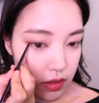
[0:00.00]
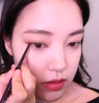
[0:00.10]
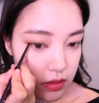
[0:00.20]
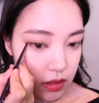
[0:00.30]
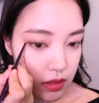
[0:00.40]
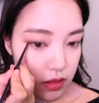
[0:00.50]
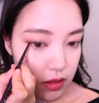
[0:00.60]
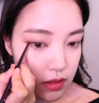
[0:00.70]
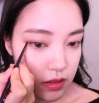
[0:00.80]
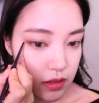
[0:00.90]
out like
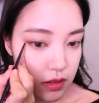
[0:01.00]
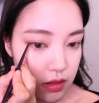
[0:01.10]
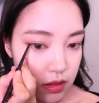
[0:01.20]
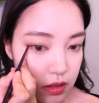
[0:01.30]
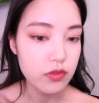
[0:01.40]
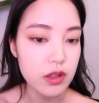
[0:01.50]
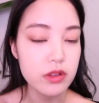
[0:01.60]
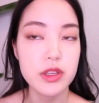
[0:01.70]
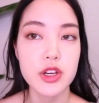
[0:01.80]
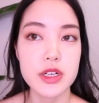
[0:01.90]
this,
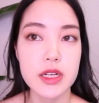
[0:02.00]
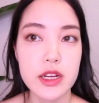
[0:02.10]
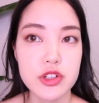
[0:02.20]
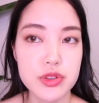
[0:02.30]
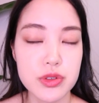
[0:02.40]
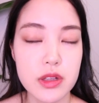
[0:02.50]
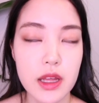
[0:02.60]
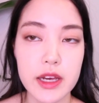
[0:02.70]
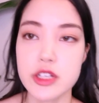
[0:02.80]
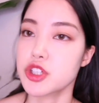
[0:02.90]
following your natural
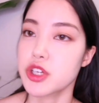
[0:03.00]
eye